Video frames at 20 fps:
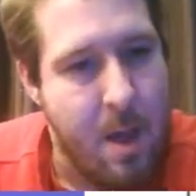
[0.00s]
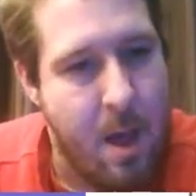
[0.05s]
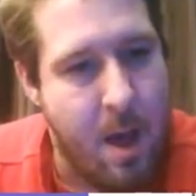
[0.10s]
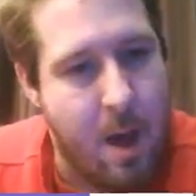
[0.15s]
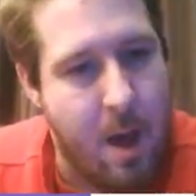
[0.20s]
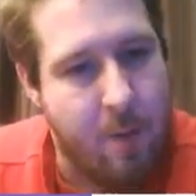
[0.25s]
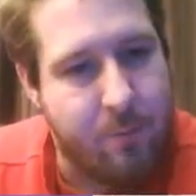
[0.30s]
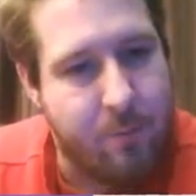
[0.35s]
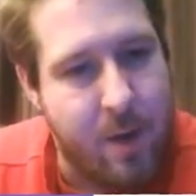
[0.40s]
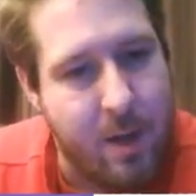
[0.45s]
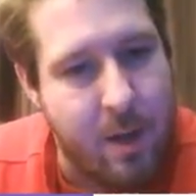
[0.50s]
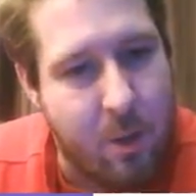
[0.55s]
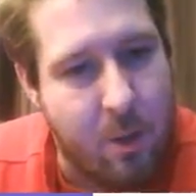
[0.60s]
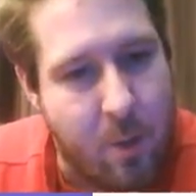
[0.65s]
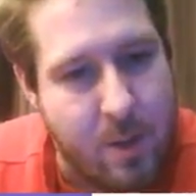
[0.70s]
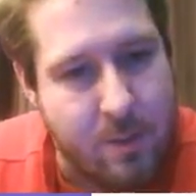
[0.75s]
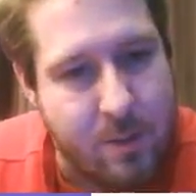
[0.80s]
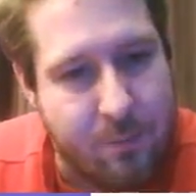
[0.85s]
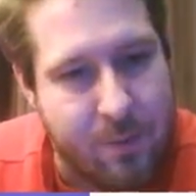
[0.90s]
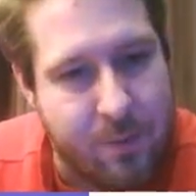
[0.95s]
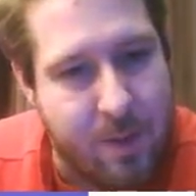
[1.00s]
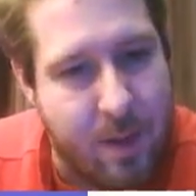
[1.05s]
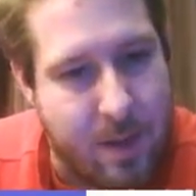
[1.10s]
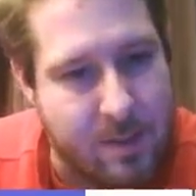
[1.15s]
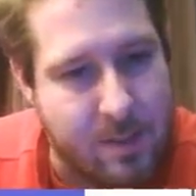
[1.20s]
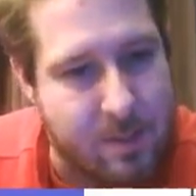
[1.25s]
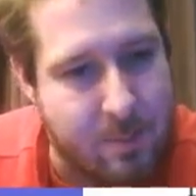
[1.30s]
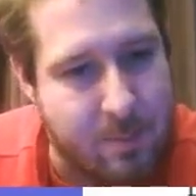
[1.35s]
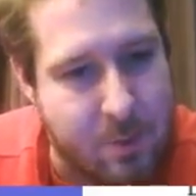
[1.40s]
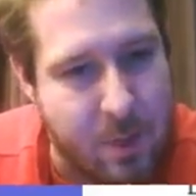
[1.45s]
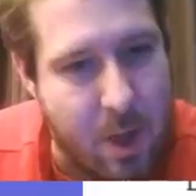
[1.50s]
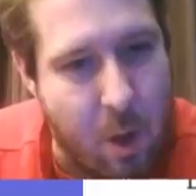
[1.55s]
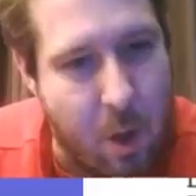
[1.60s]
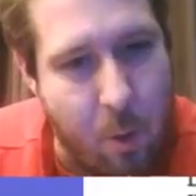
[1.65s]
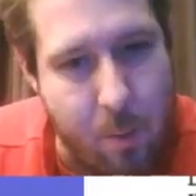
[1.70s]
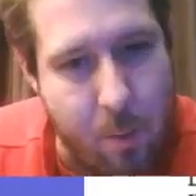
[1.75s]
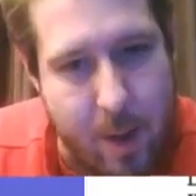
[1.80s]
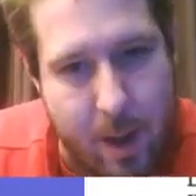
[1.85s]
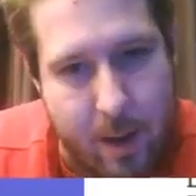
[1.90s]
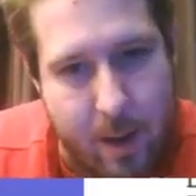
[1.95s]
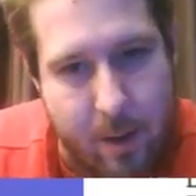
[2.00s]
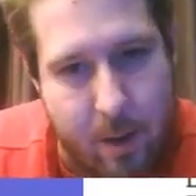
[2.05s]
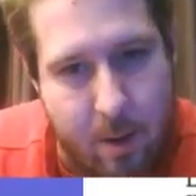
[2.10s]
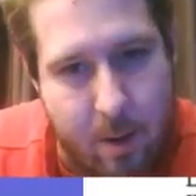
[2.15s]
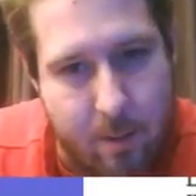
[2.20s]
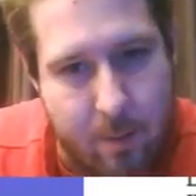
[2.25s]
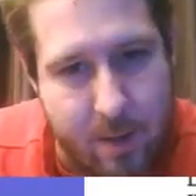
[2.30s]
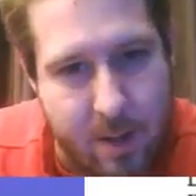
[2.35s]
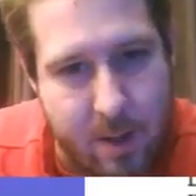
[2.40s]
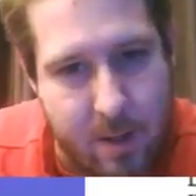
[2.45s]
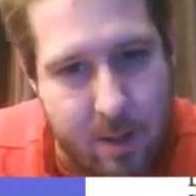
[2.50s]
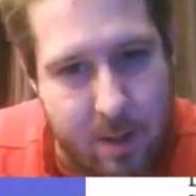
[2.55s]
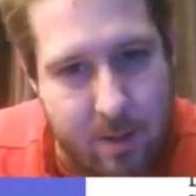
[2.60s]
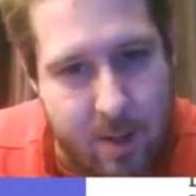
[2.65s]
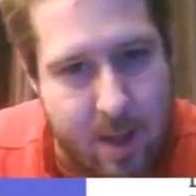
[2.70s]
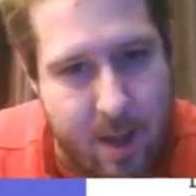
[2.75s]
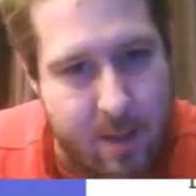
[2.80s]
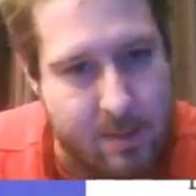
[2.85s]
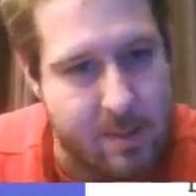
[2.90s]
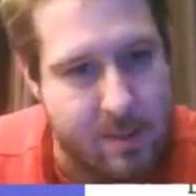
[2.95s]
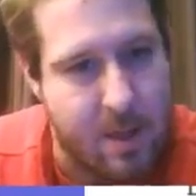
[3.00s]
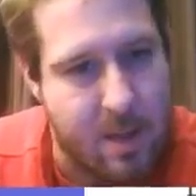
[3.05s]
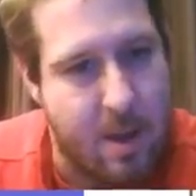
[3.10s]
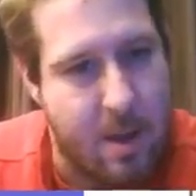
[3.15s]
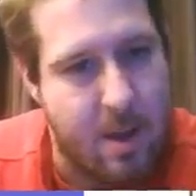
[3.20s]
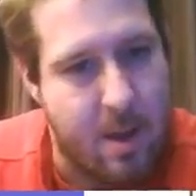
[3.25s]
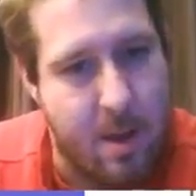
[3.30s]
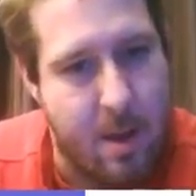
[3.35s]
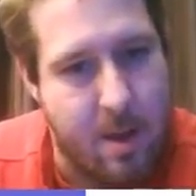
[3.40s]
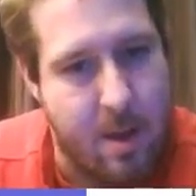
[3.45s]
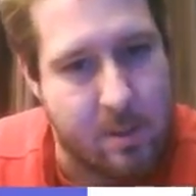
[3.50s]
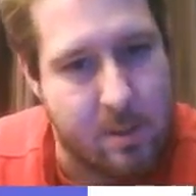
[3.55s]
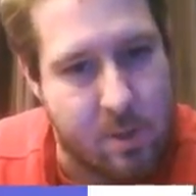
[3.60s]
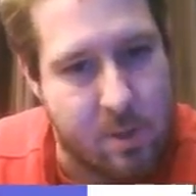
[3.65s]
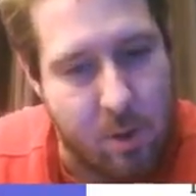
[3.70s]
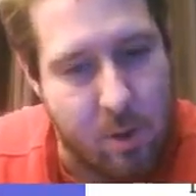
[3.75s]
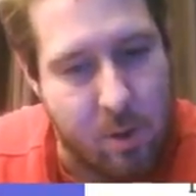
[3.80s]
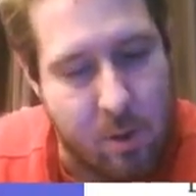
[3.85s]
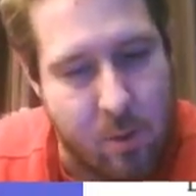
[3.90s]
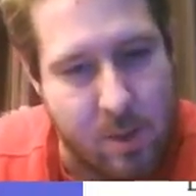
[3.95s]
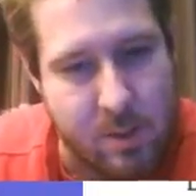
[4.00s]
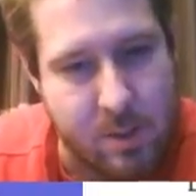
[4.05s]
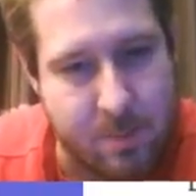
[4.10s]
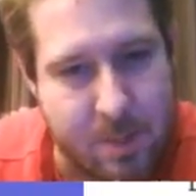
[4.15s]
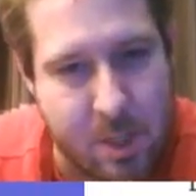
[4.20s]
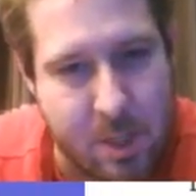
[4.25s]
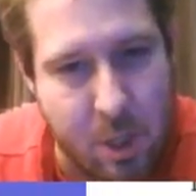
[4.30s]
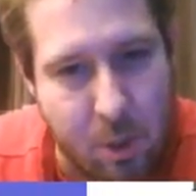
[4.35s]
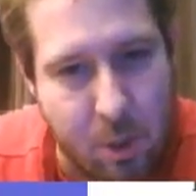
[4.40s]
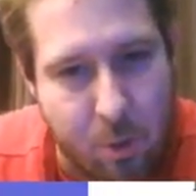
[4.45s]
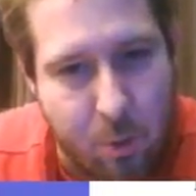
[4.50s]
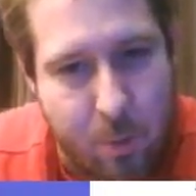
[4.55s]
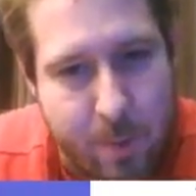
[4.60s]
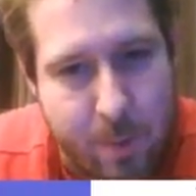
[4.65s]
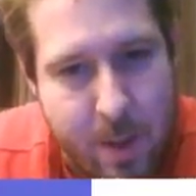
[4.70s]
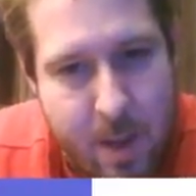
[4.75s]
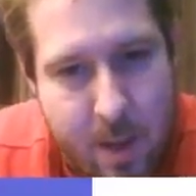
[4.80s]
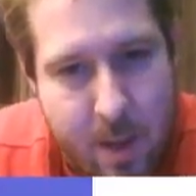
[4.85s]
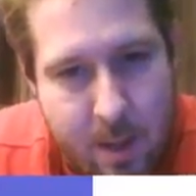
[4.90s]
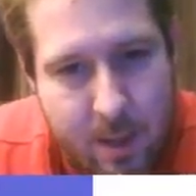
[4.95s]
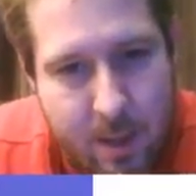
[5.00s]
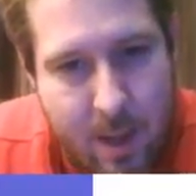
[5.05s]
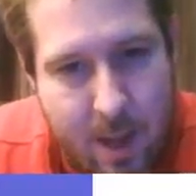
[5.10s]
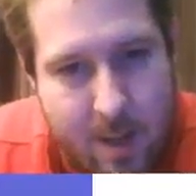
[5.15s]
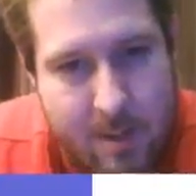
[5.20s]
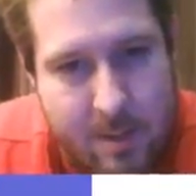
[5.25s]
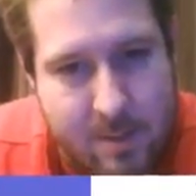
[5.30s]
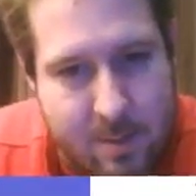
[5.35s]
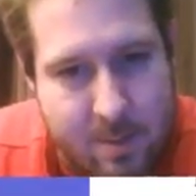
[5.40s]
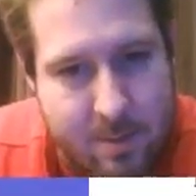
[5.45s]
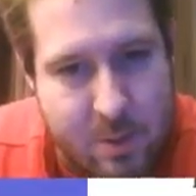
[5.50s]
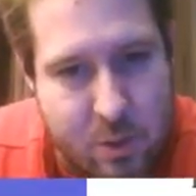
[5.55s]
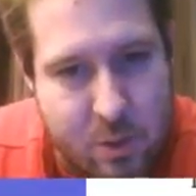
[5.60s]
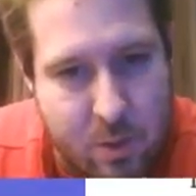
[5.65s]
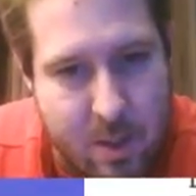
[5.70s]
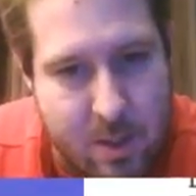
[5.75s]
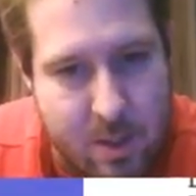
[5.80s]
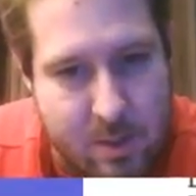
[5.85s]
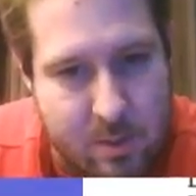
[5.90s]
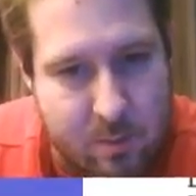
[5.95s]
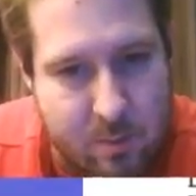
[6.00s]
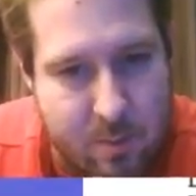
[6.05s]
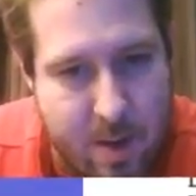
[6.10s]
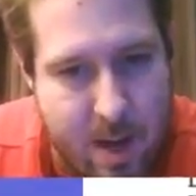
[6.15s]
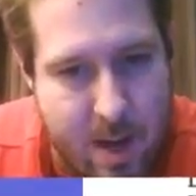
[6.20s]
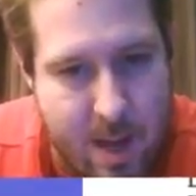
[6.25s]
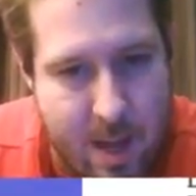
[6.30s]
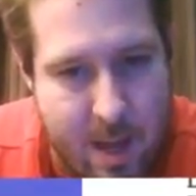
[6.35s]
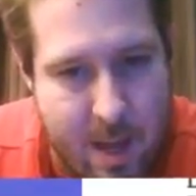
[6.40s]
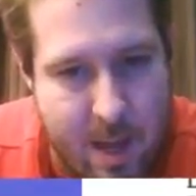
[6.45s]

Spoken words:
Write an equation for the line of symmetry. Oh, I already did that. Let's go to question number 2. Line of symmetry is right